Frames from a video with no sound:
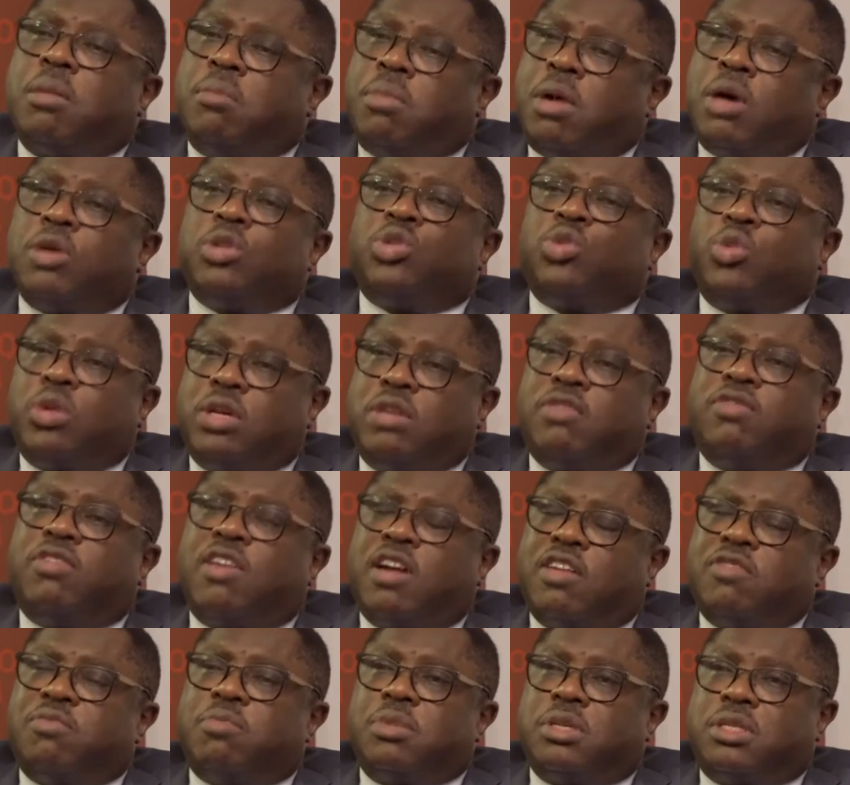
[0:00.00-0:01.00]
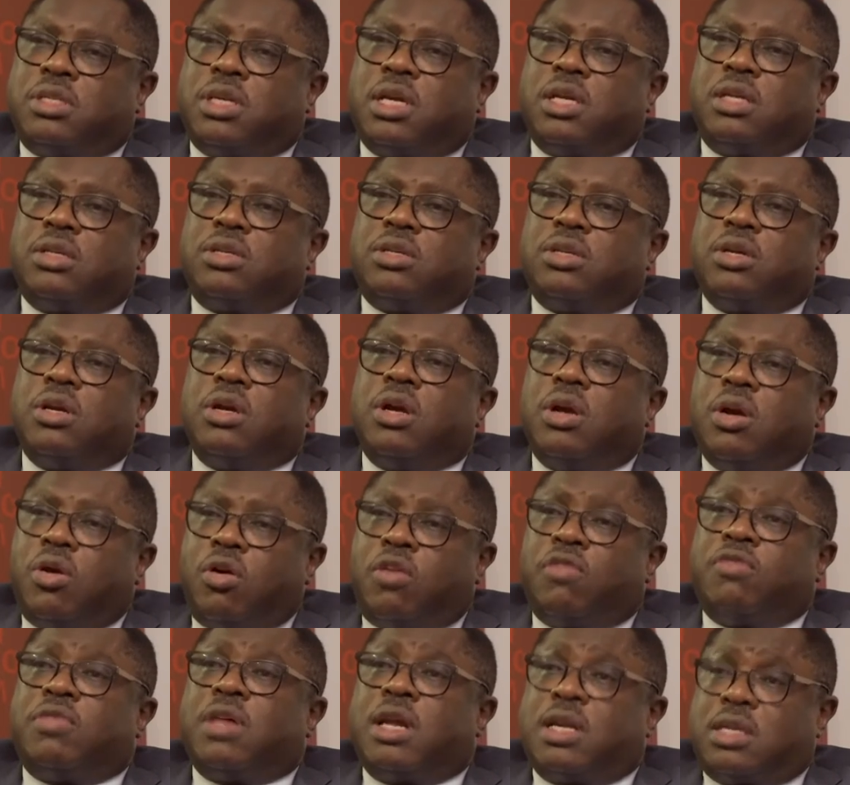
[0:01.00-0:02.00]
about 25%
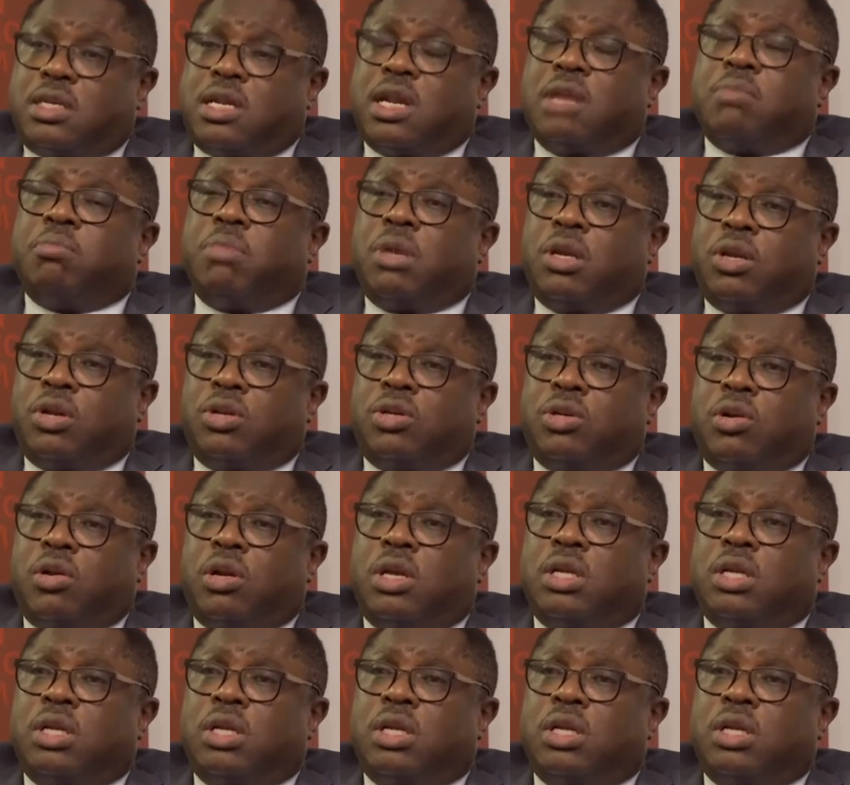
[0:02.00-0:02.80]
of that $10 billion.